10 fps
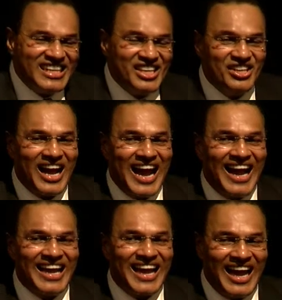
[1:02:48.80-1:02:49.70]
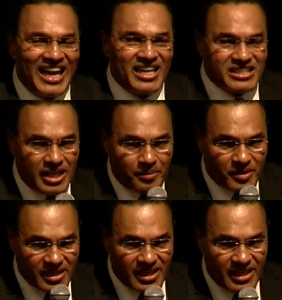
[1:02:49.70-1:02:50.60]
You know, I, I honestly
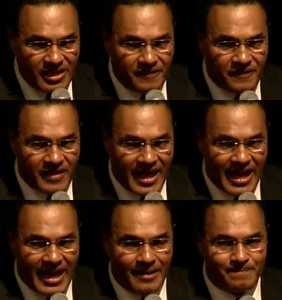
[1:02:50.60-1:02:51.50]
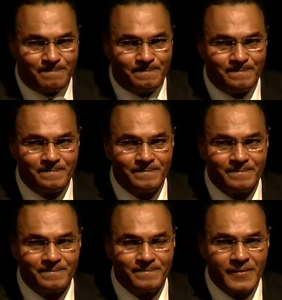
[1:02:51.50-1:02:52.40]
believe that
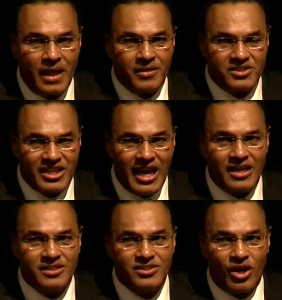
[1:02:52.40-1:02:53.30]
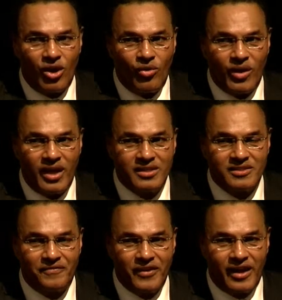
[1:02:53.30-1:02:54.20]
the challenge is always
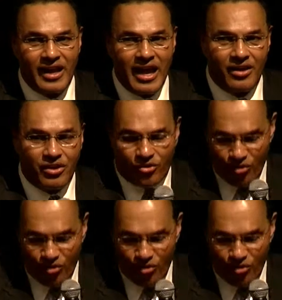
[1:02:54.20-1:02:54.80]
to figure out how you